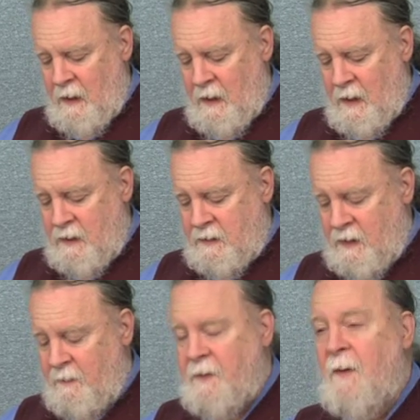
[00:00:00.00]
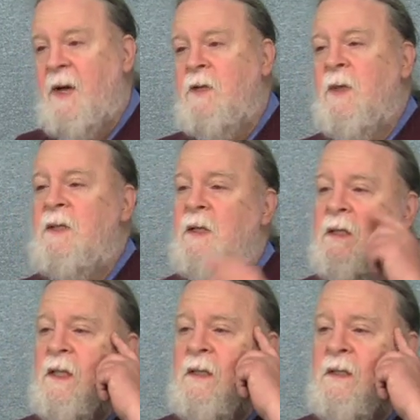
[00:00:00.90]
Uh, now, uh, by the way,
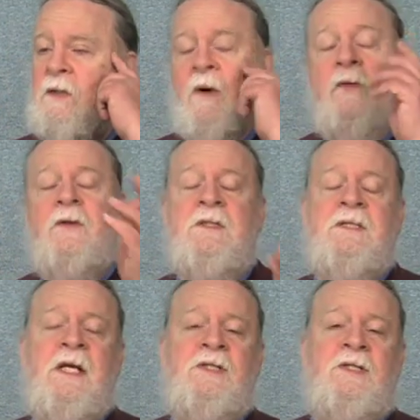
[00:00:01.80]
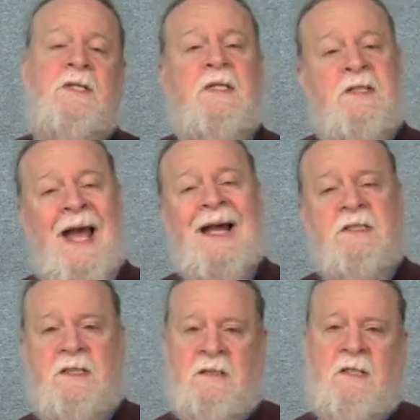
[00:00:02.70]
there are other concessions in the tax
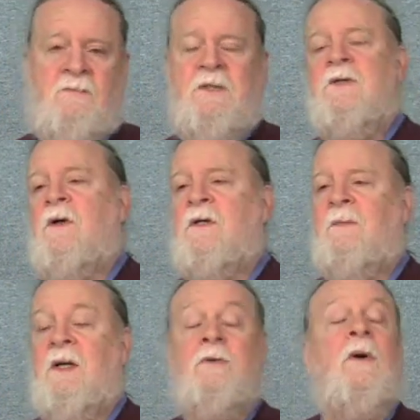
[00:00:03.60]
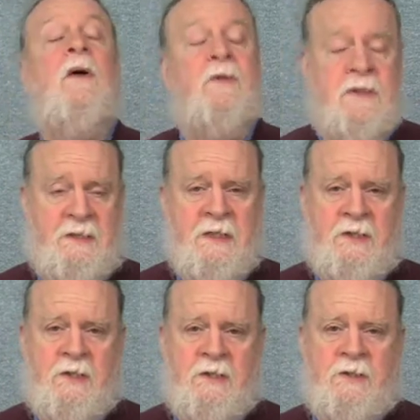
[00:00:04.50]
stuff he talked about. There are other
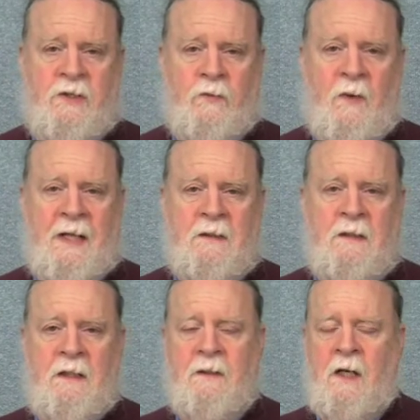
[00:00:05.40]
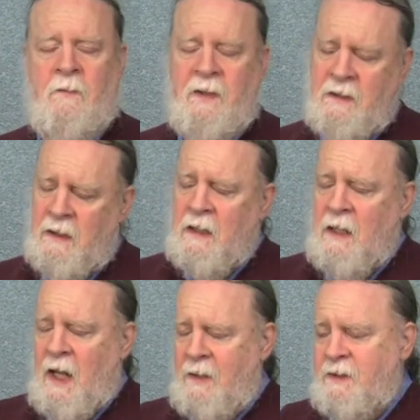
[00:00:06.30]
concessions to the right in there, but
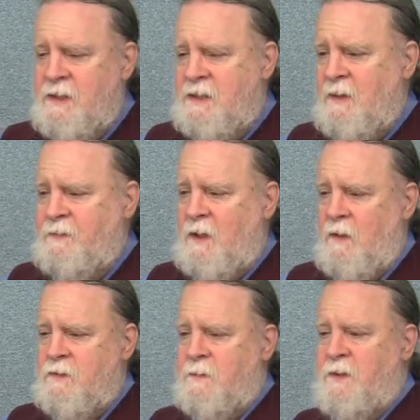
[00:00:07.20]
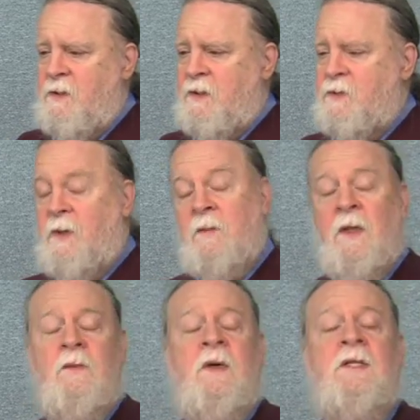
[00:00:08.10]
I'm going to skip those because what I
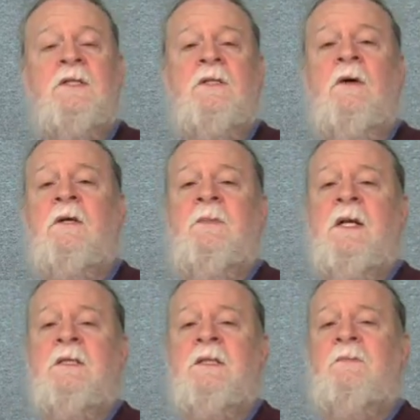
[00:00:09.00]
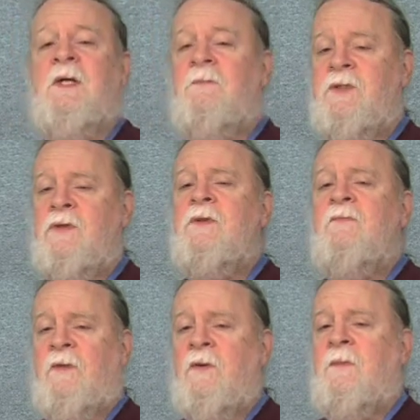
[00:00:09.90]
really wanted to talk about is something I'm sure
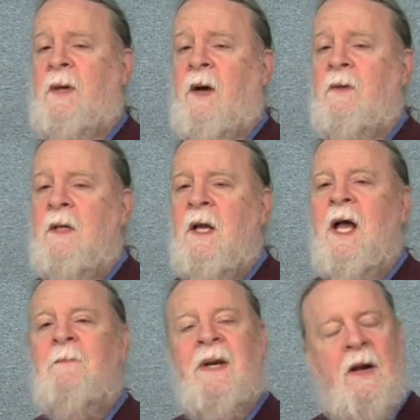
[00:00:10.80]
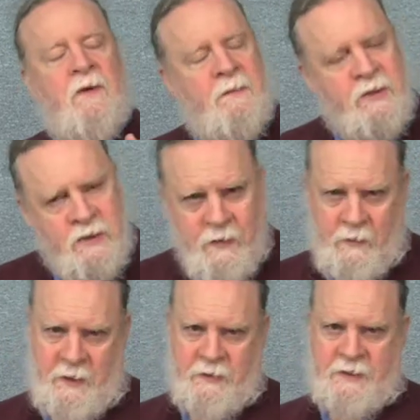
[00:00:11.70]
you've heard about, but I want to make sure
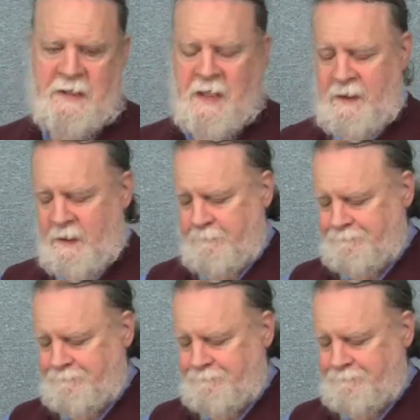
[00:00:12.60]
you understand it.